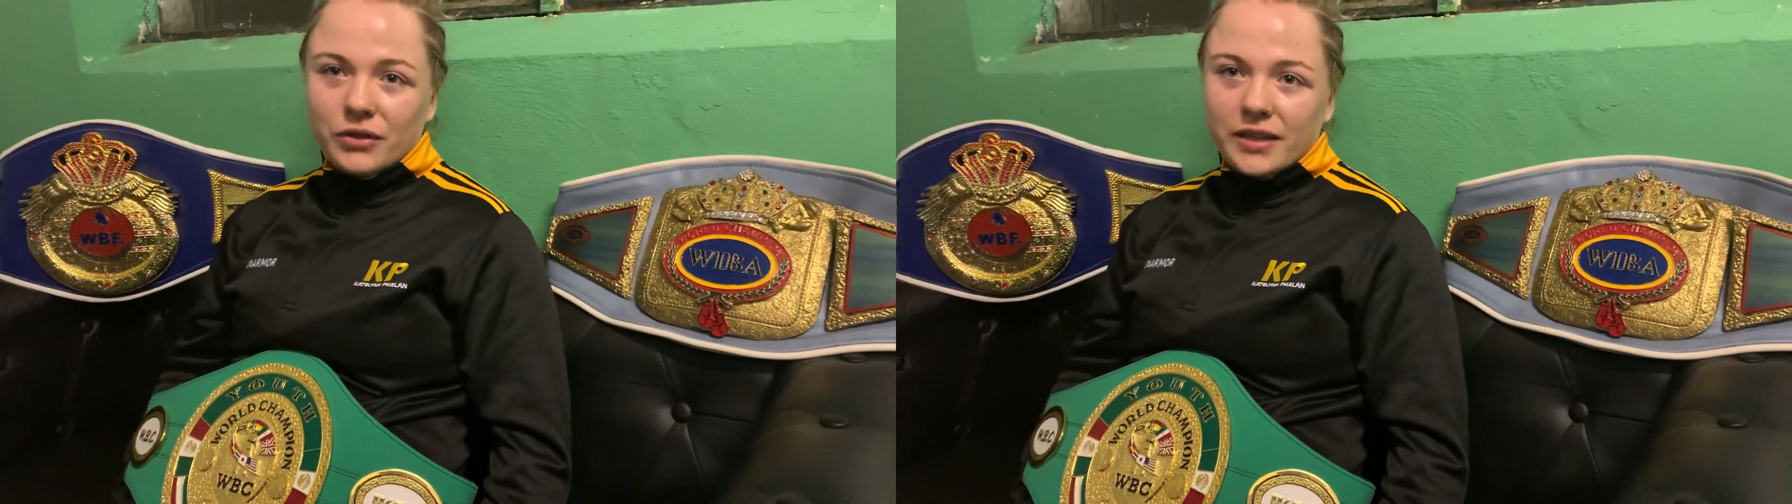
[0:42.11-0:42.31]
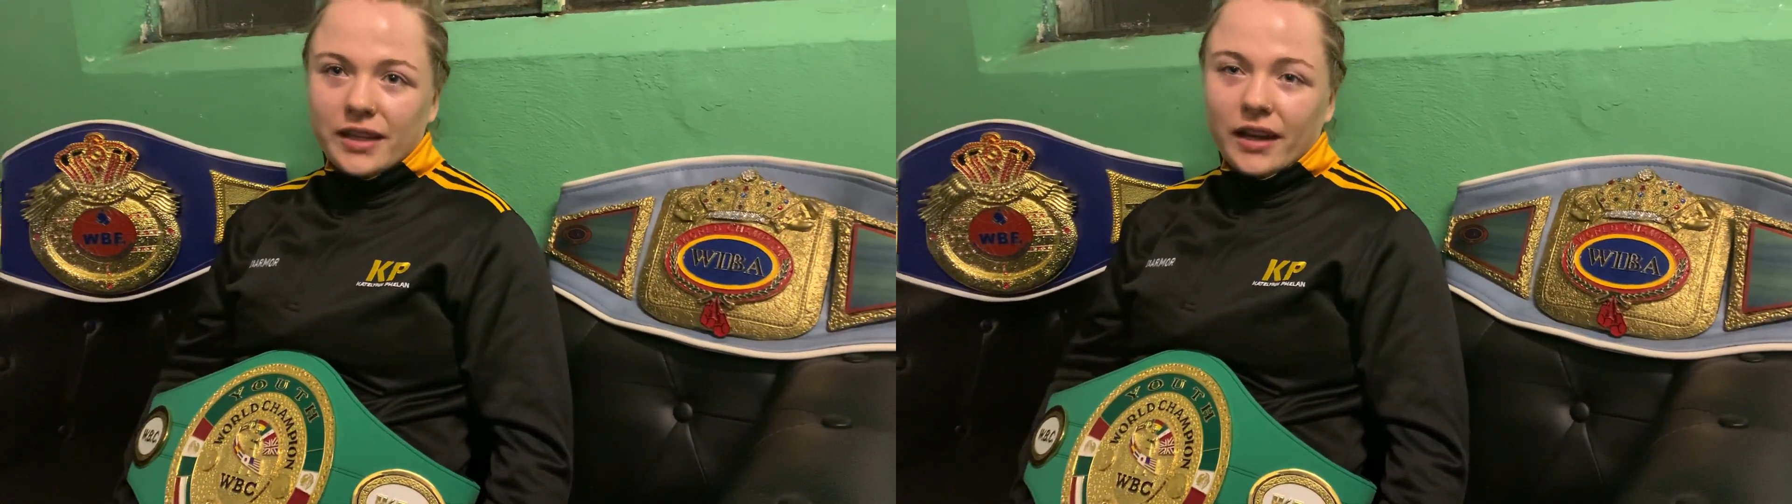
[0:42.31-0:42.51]

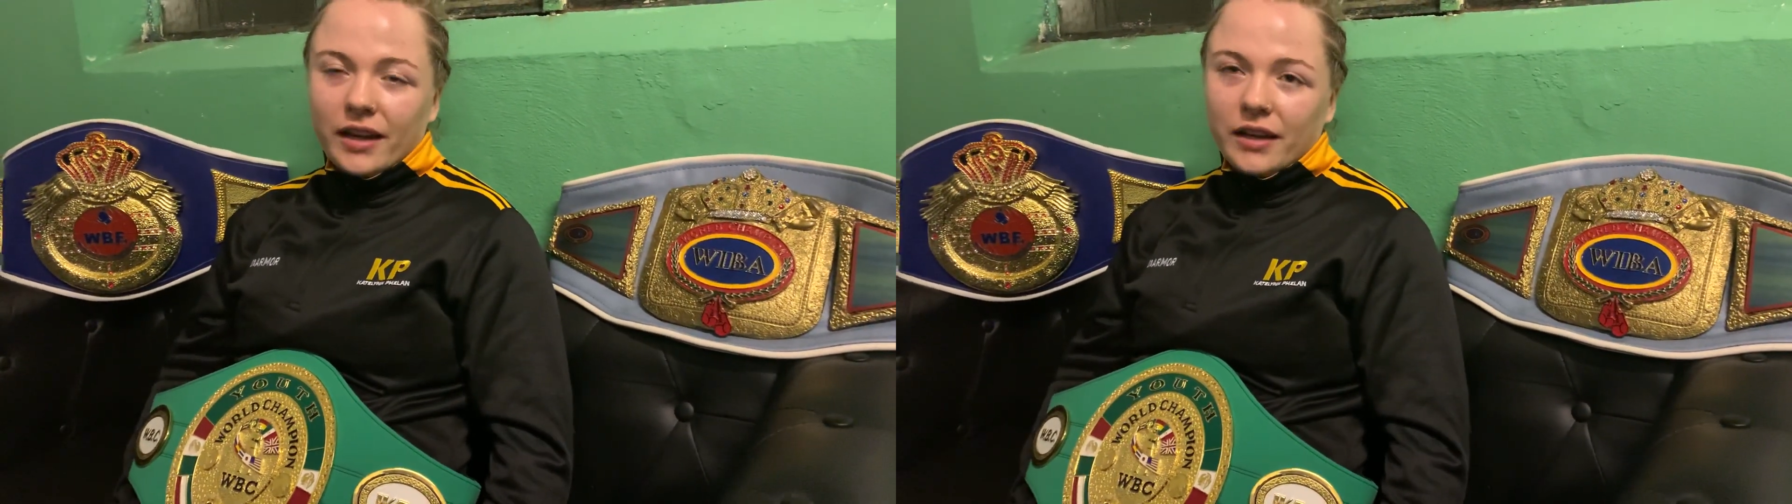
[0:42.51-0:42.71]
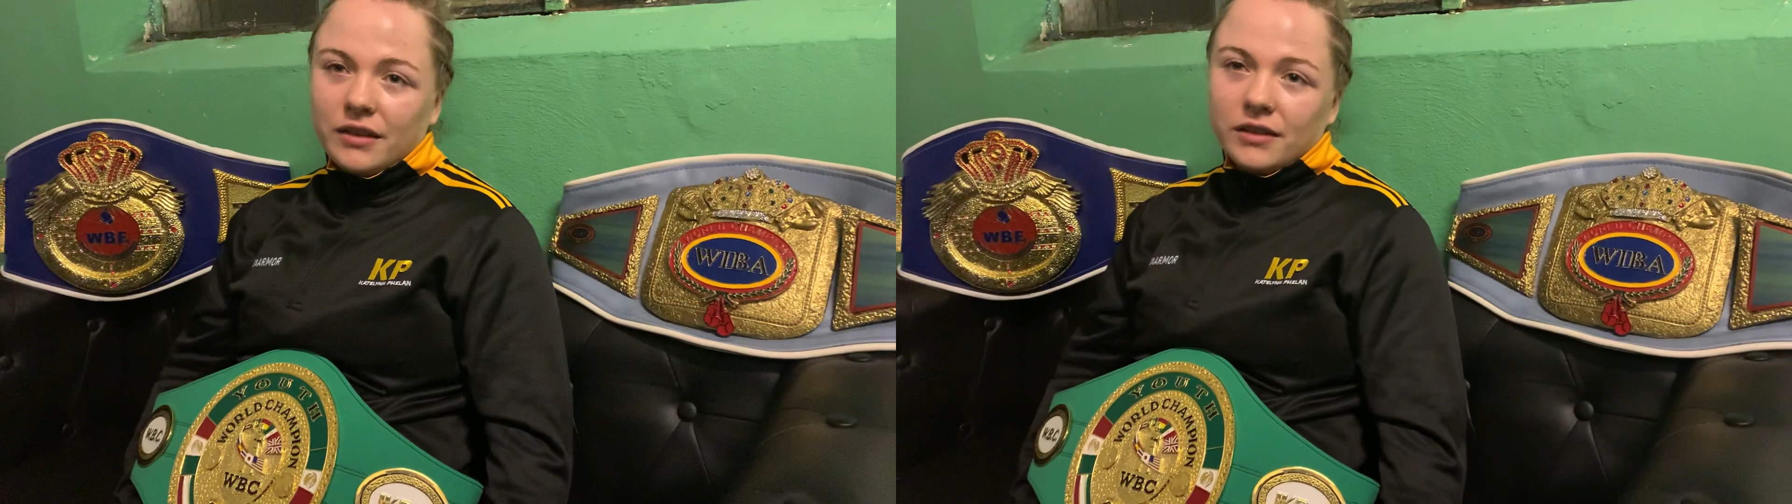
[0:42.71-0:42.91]

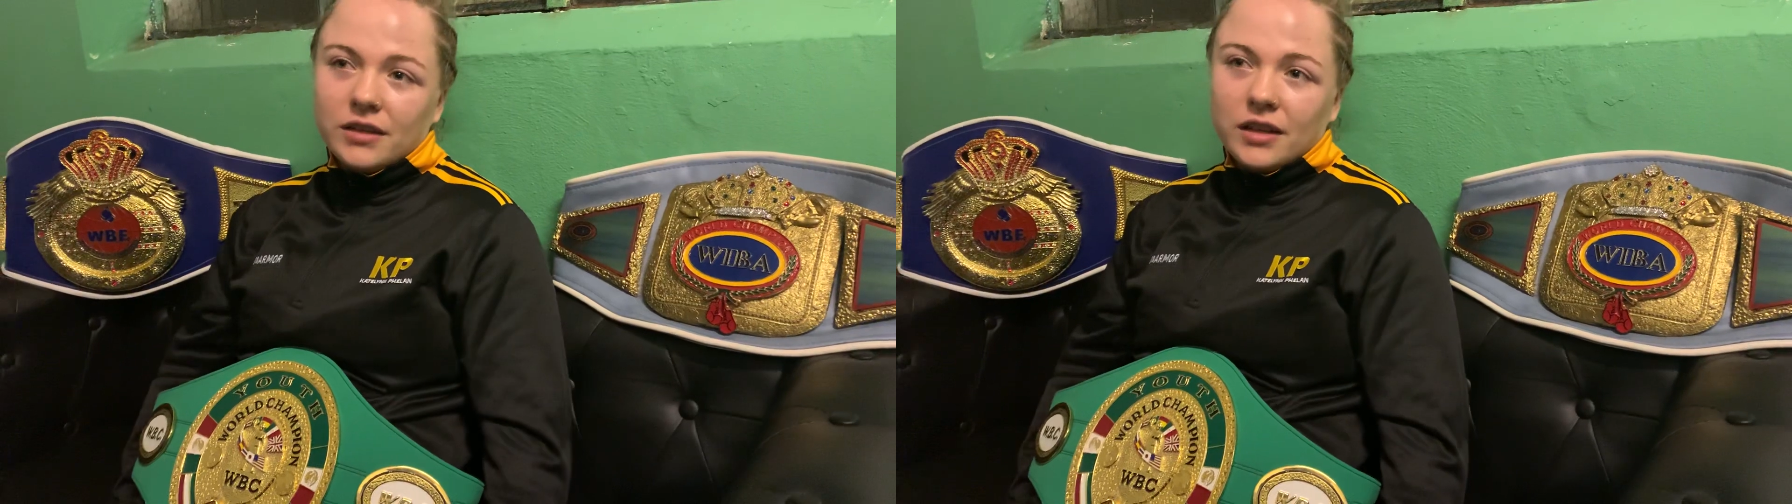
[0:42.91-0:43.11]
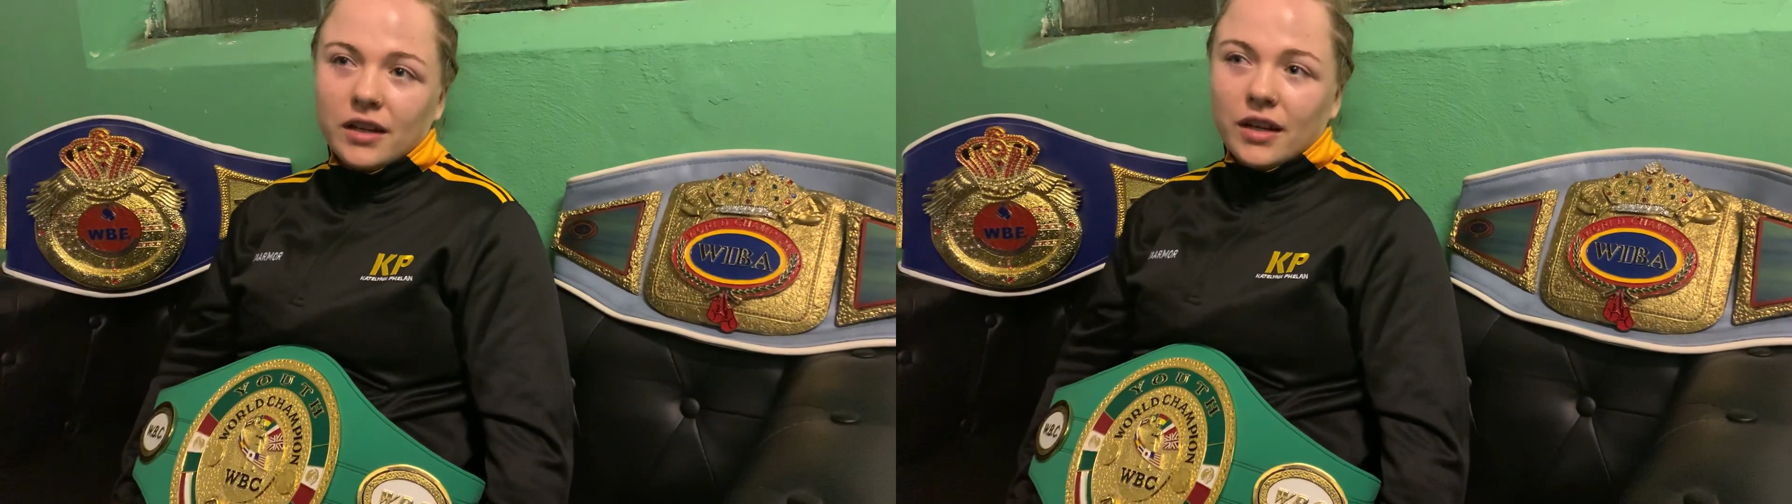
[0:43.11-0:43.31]
And
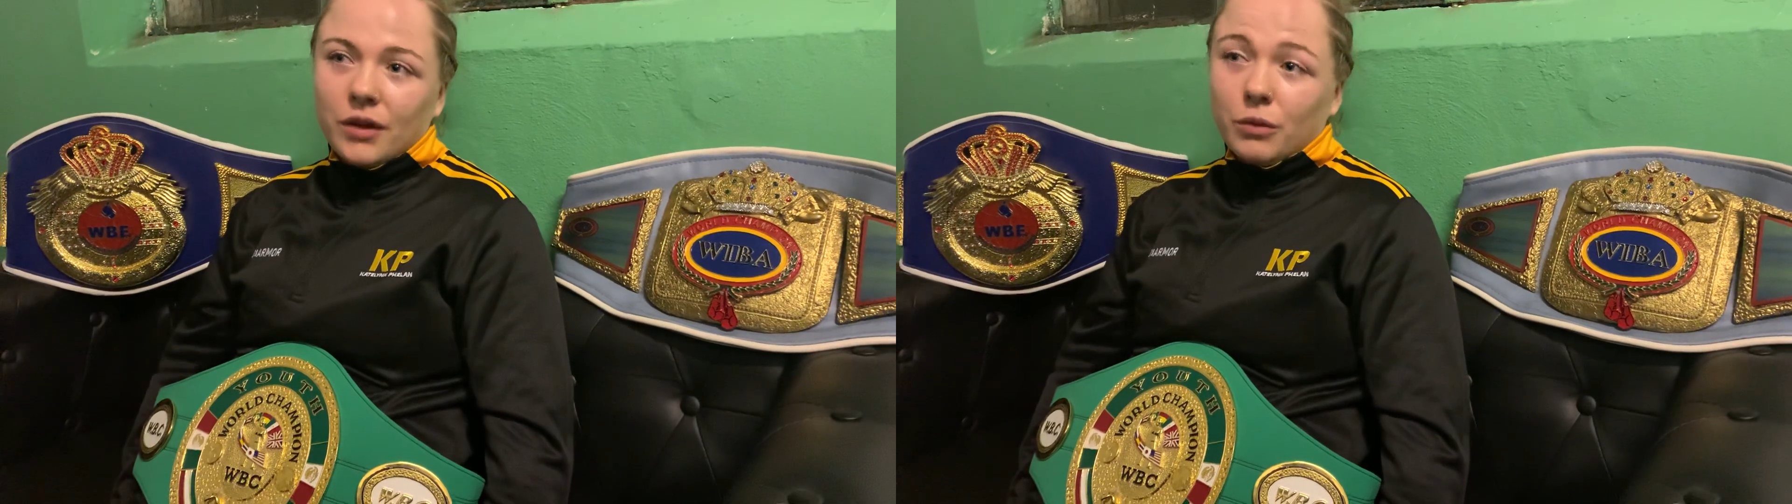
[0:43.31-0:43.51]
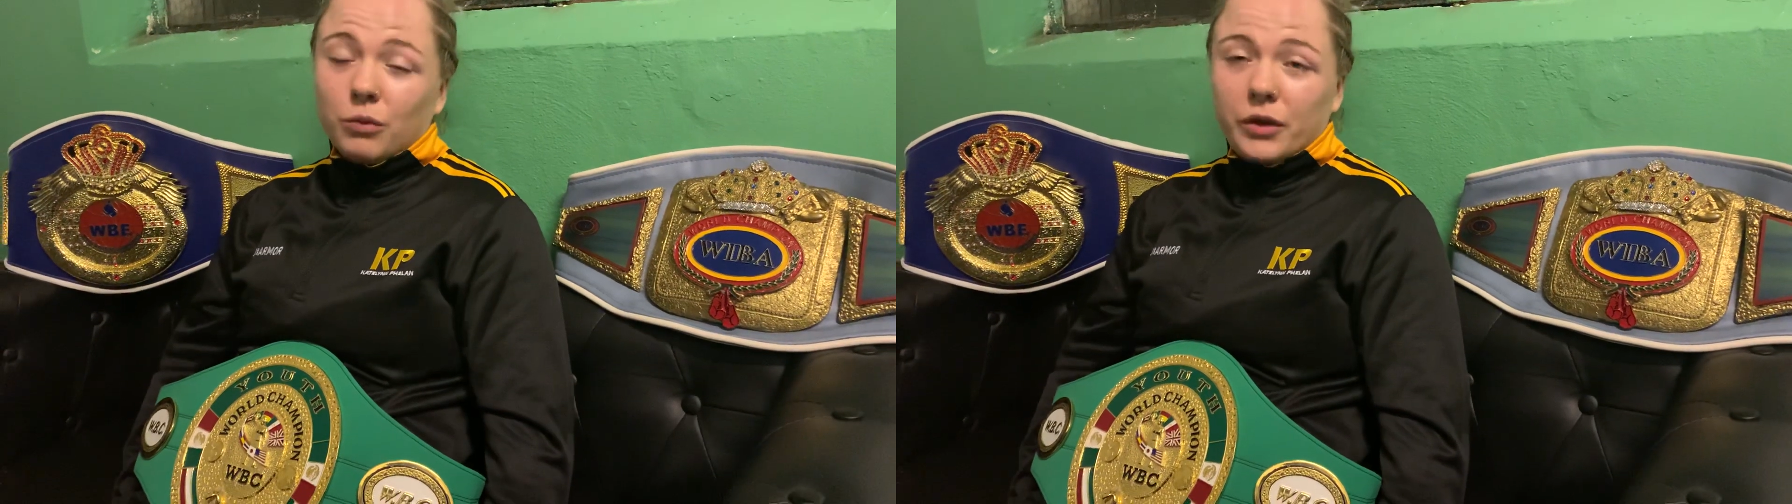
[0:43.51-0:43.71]
we